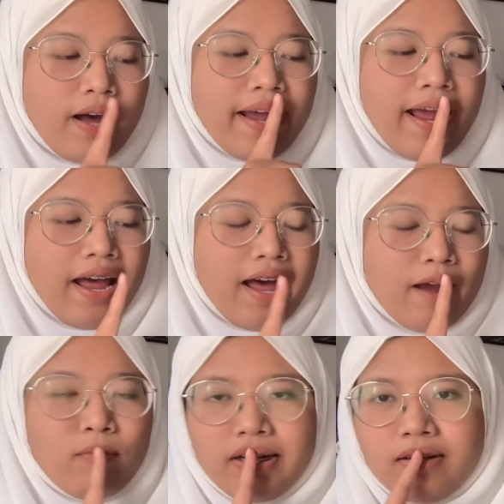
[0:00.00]

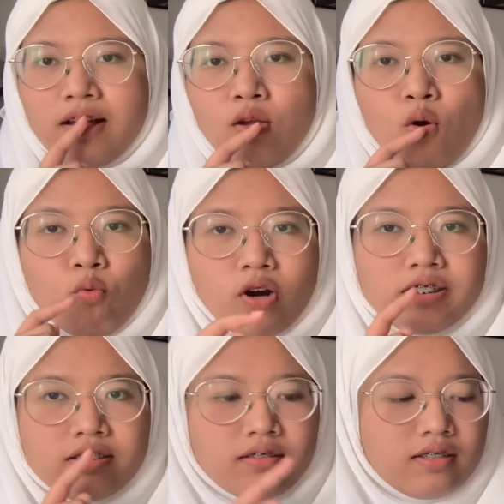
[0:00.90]
I wanna
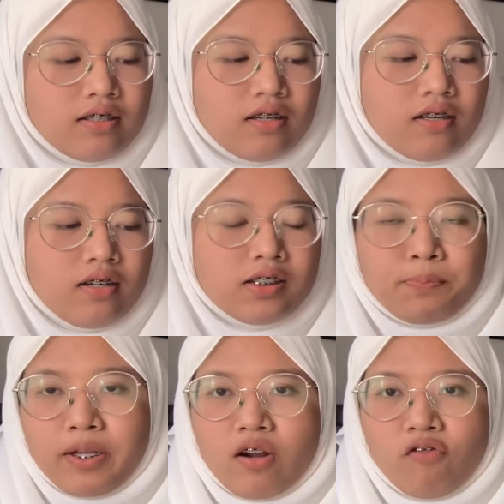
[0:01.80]
watch the
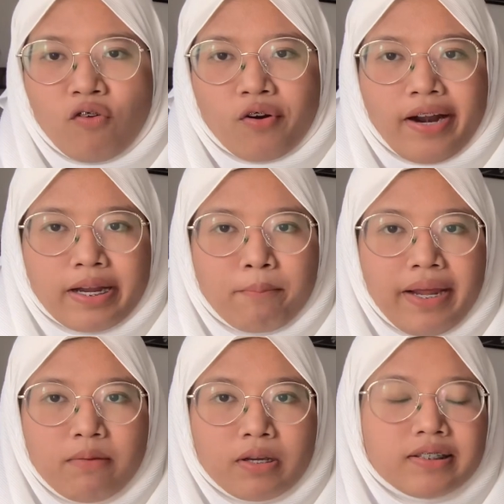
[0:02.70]
spin-off for Running
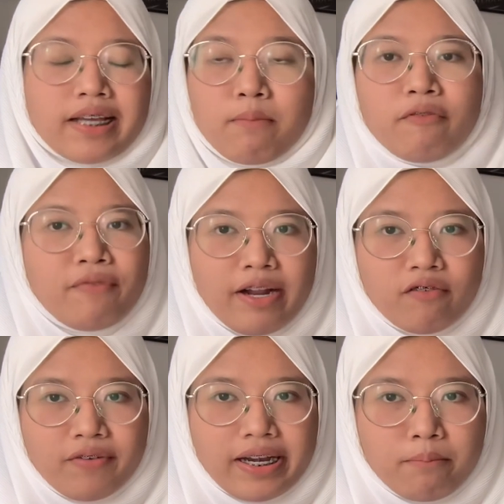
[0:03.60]
Man, because I'm a fan
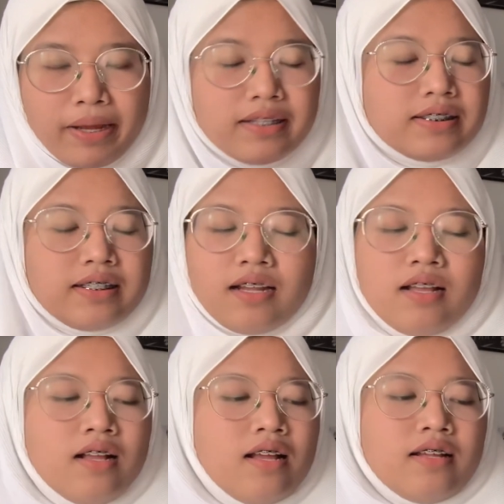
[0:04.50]
of Running Man since
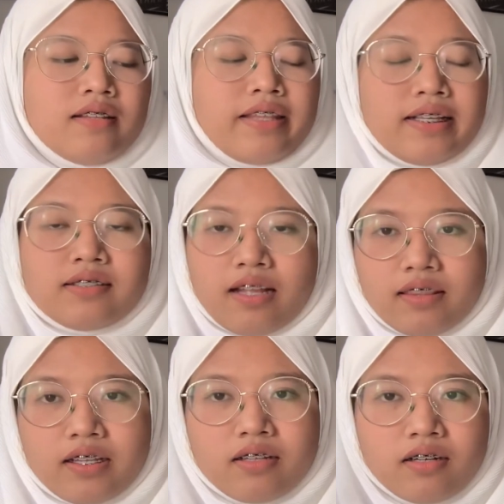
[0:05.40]
they
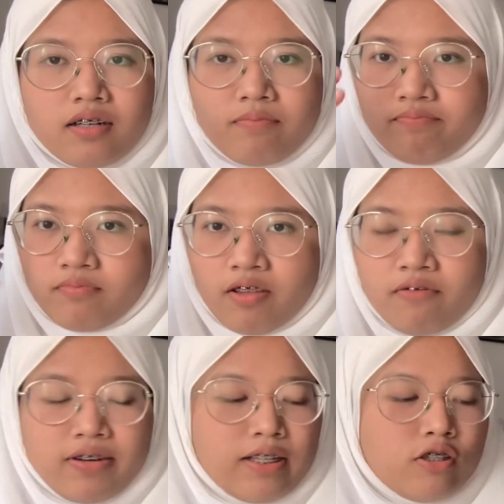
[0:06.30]
started the
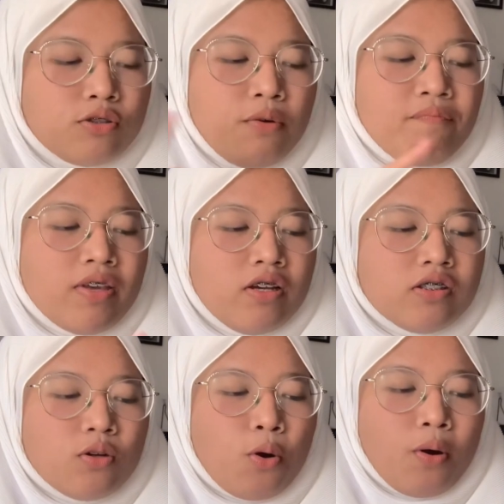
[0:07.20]
variety show.
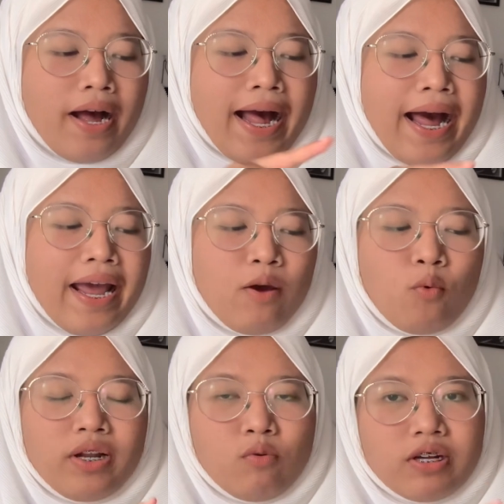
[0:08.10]
So I
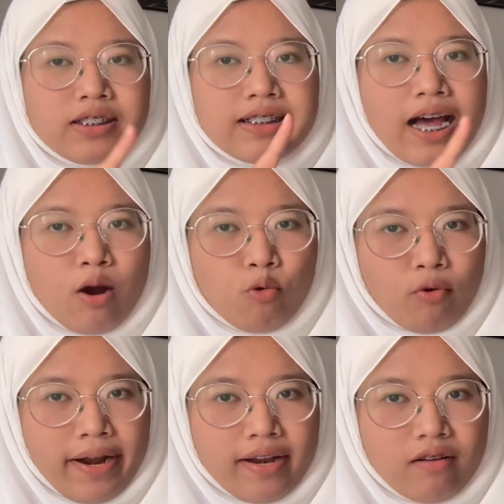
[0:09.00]
wanna watch the
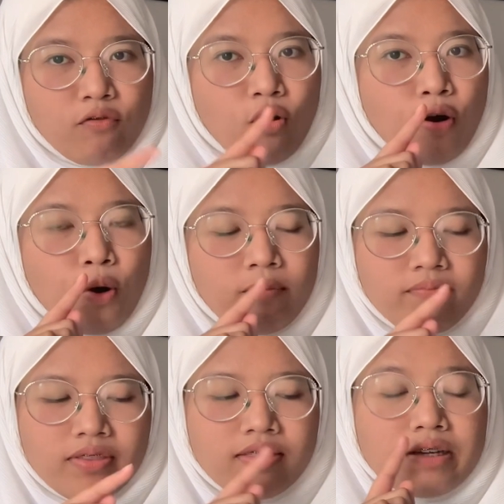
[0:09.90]
outrun for
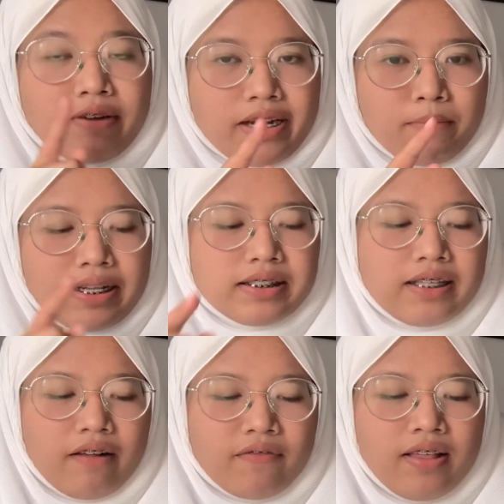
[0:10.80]
the Running Man
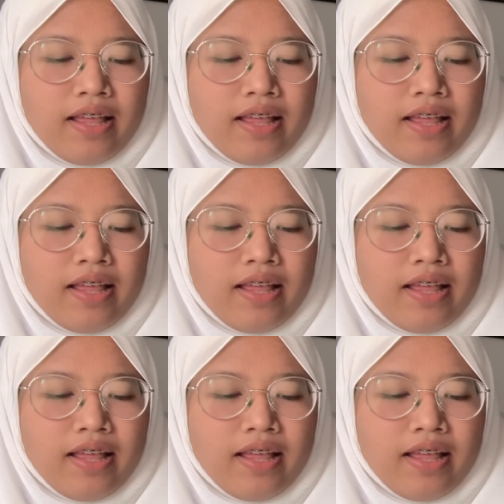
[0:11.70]
itself.